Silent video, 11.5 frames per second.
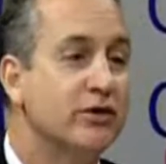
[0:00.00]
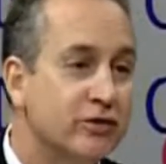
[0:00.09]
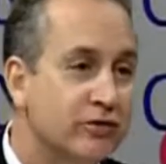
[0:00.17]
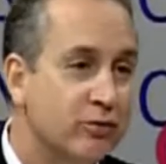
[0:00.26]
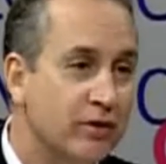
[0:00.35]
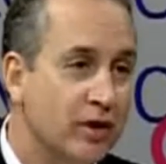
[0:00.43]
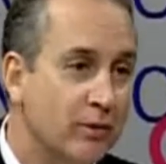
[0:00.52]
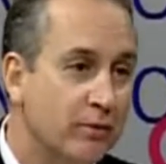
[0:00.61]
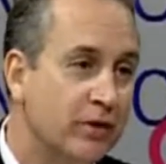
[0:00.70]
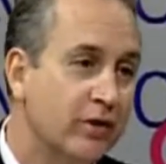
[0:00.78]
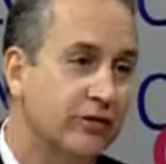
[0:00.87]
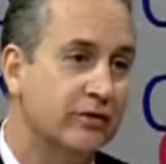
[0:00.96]
business with
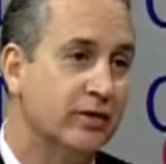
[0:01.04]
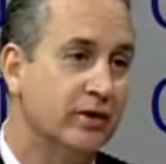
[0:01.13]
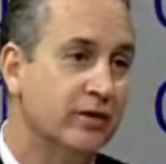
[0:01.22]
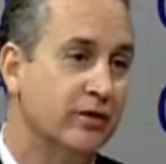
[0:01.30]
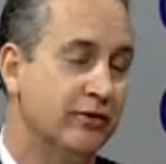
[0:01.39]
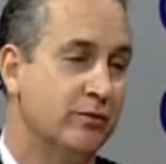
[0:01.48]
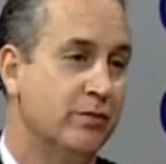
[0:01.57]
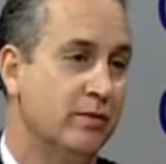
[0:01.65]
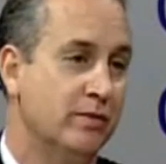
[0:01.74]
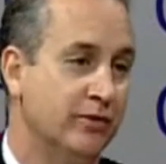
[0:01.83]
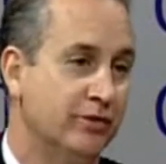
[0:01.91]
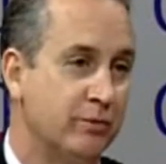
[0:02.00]
them because there's
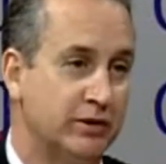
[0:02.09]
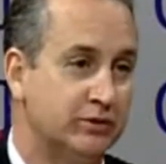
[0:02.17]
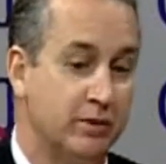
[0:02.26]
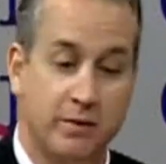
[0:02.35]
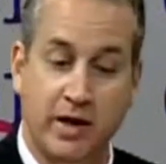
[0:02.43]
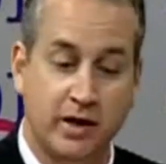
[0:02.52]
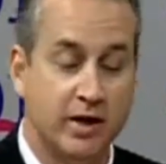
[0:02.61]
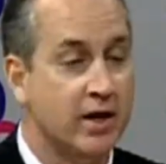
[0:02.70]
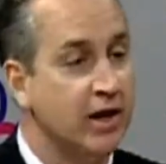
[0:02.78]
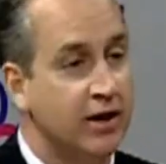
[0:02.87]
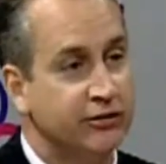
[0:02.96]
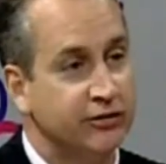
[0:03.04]
a buck to be made.
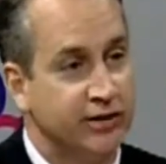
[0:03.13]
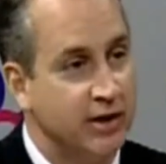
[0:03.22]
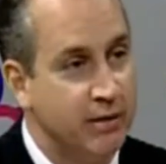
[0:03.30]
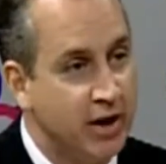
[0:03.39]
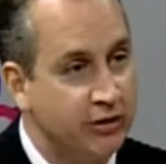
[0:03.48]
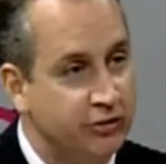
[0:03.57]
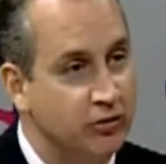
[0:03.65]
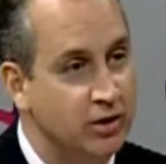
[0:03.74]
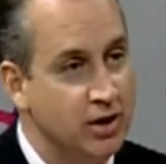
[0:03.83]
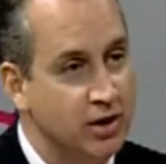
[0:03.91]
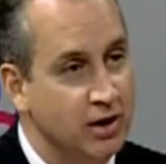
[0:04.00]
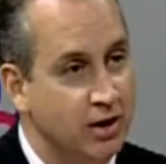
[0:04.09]
It's the same
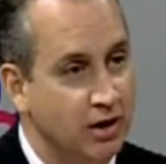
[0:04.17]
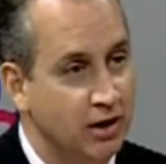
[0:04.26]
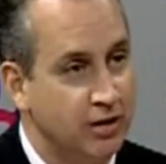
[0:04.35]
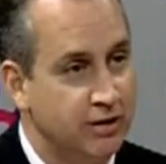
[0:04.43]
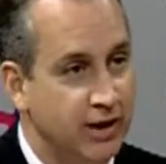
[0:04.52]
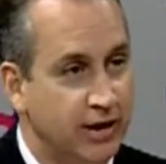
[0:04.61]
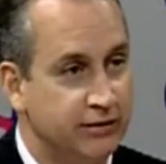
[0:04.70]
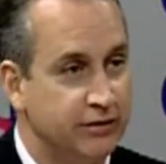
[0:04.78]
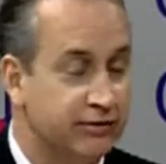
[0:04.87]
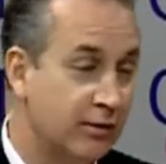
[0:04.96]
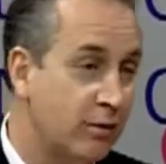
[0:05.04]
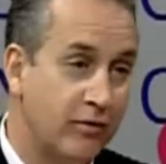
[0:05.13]
attitude
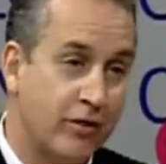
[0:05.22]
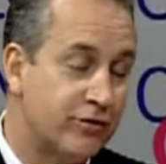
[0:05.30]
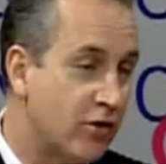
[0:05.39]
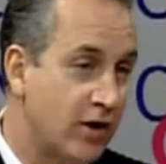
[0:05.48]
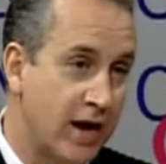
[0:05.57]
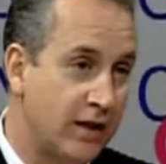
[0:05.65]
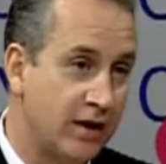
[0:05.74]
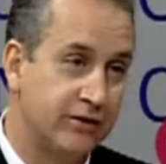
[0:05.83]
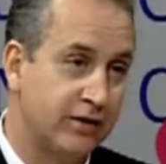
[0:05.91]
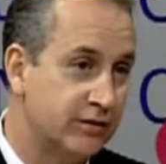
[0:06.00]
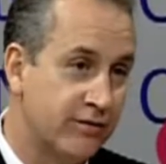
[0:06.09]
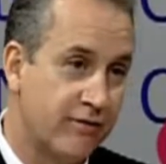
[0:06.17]
that some of our strong
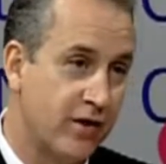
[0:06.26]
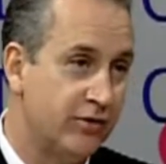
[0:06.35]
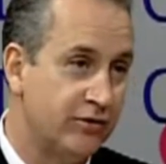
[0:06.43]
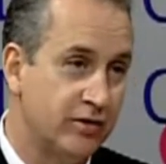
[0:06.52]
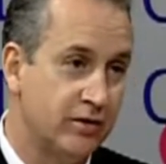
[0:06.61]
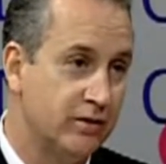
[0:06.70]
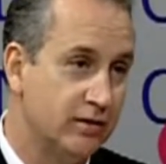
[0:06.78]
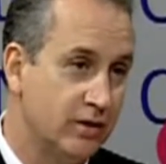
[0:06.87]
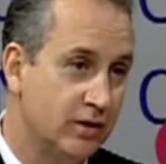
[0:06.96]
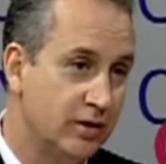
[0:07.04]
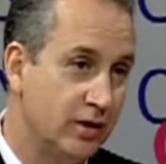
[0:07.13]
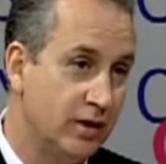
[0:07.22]
allies like the French and
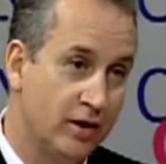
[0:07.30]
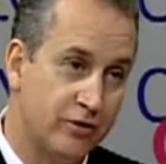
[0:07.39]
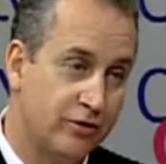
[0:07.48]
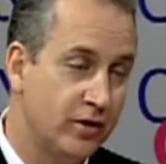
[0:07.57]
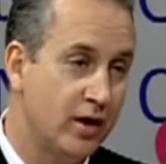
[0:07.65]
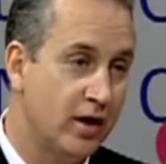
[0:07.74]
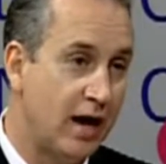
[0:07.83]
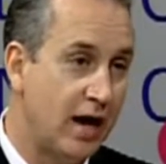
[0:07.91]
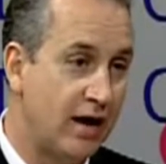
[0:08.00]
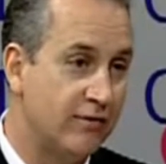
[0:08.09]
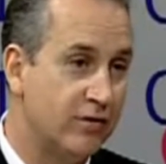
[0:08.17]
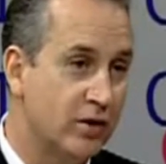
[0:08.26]
others
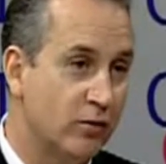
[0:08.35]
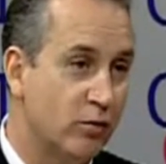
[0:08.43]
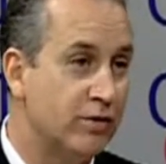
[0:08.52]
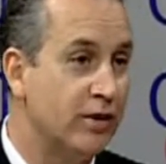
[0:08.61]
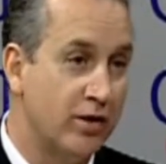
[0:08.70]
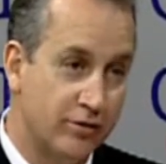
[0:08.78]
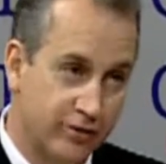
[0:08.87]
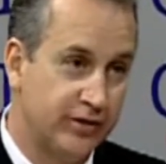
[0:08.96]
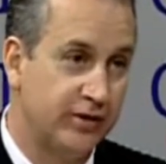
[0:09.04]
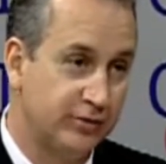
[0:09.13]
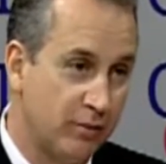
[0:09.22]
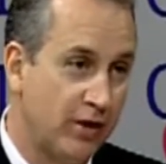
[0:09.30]
have with other
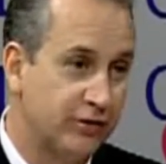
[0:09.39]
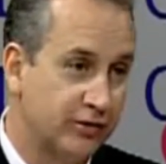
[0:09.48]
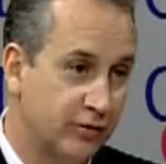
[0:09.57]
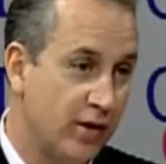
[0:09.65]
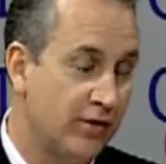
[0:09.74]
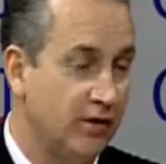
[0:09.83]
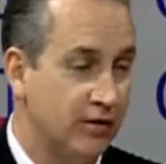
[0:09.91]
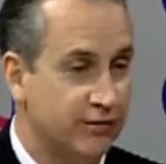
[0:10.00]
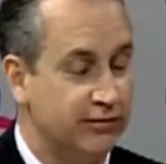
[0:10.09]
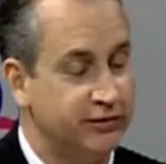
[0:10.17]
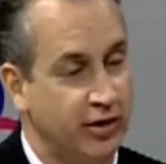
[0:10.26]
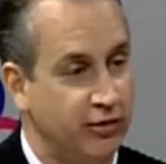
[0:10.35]
state sponsors
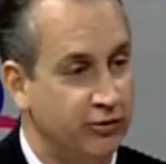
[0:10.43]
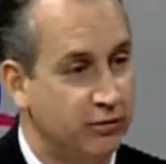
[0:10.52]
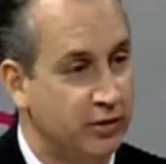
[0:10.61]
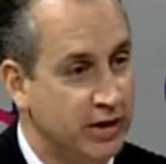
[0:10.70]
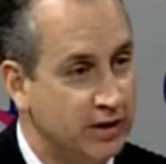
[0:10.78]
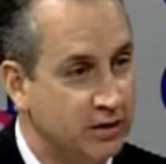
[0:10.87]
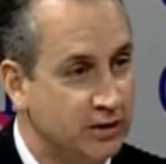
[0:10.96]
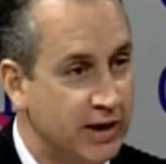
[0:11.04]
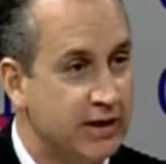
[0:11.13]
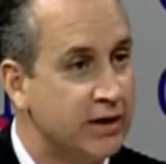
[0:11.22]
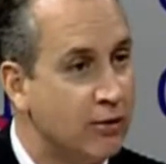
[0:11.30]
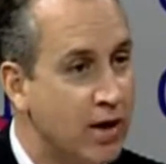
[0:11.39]
of terrorism
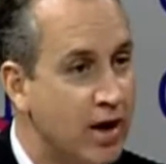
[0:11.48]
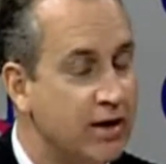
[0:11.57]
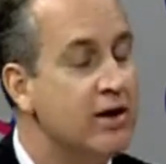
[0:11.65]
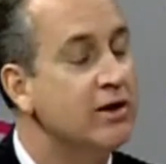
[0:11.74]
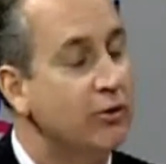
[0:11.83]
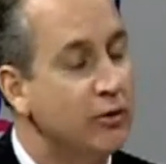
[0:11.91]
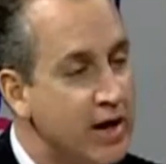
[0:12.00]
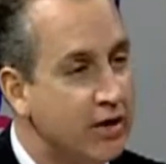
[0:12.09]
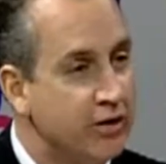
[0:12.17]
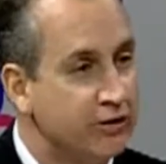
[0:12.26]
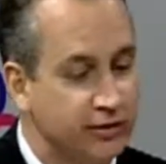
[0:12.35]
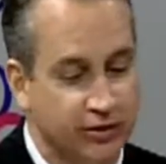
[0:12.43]
like Iran. The
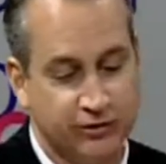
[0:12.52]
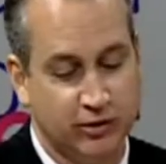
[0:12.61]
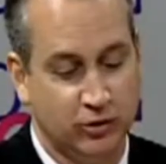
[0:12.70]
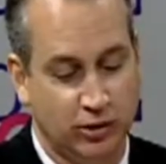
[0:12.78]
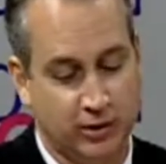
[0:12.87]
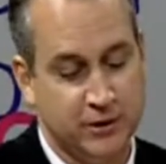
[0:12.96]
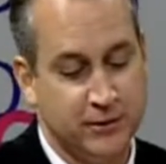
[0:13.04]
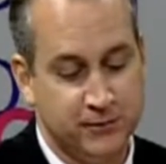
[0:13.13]
reality is this. Look,